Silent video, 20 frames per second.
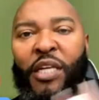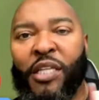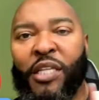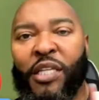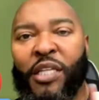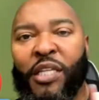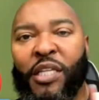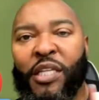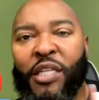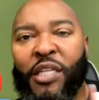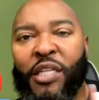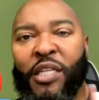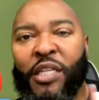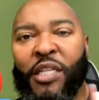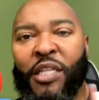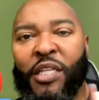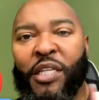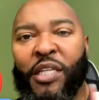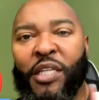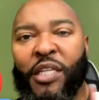Did you get
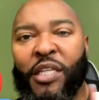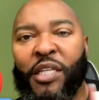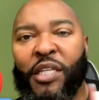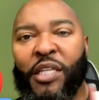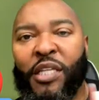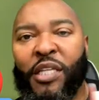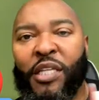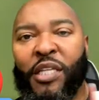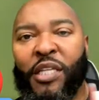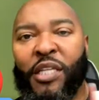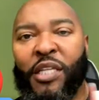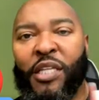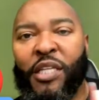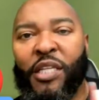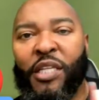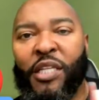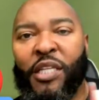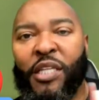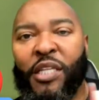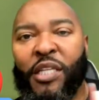inspired
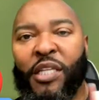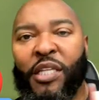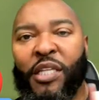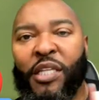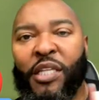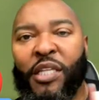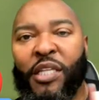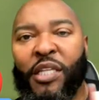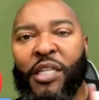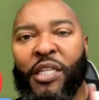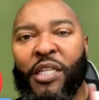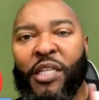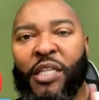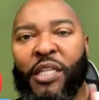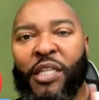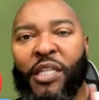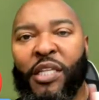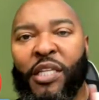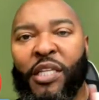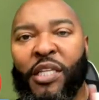by this because so
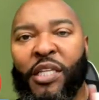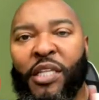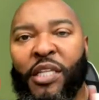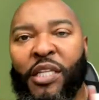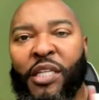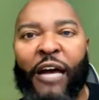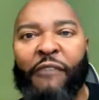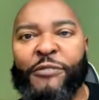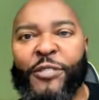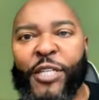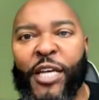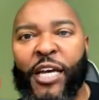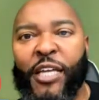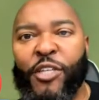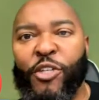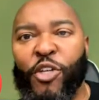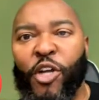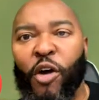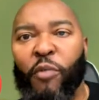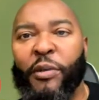many people have said,
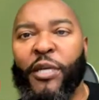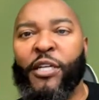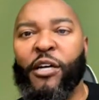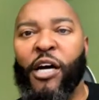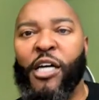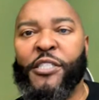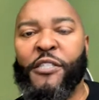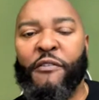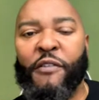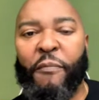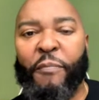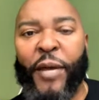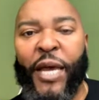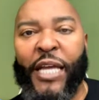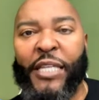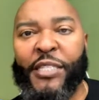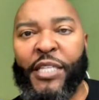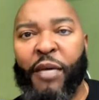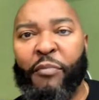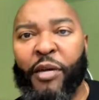because of the
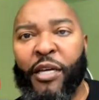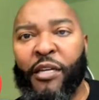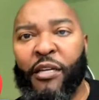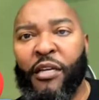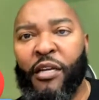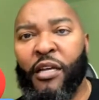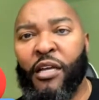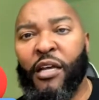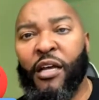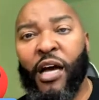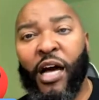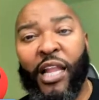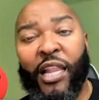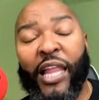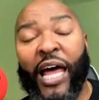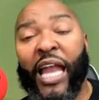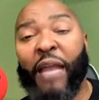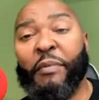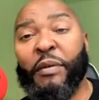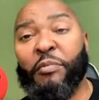pandemic, a
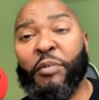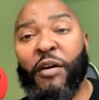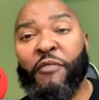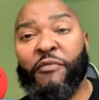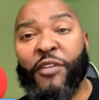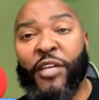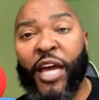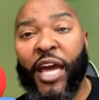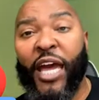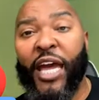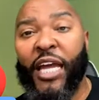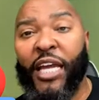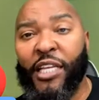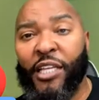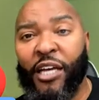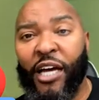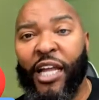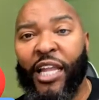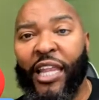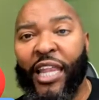lot of people have gained
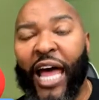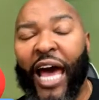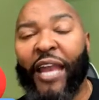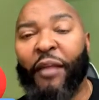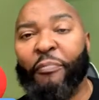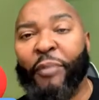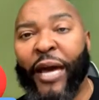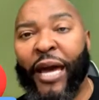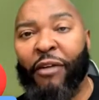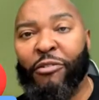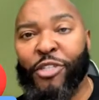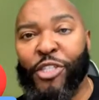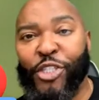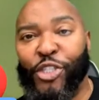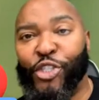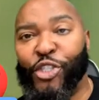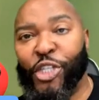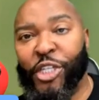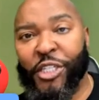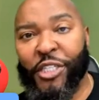a lot of
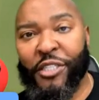poundage.